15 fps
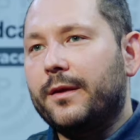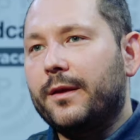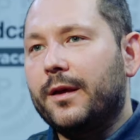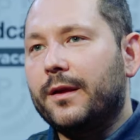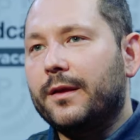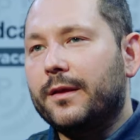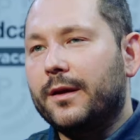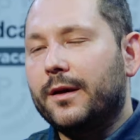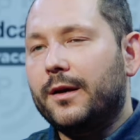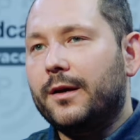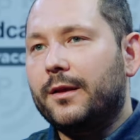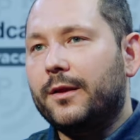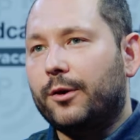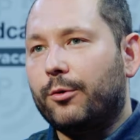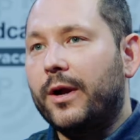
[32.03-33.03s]

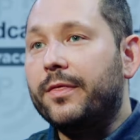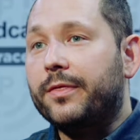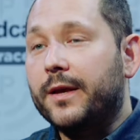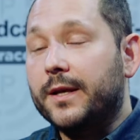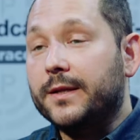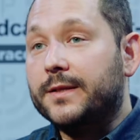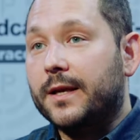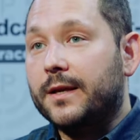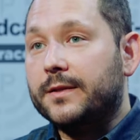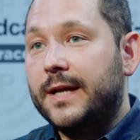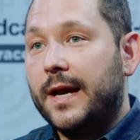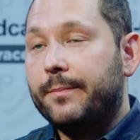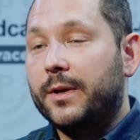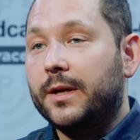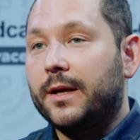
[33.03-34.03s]
the great things that is
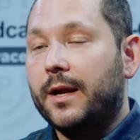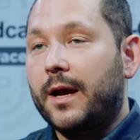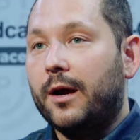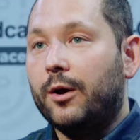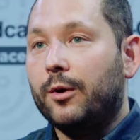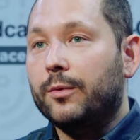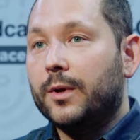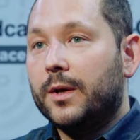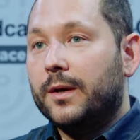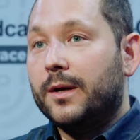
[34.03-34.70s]
happening now,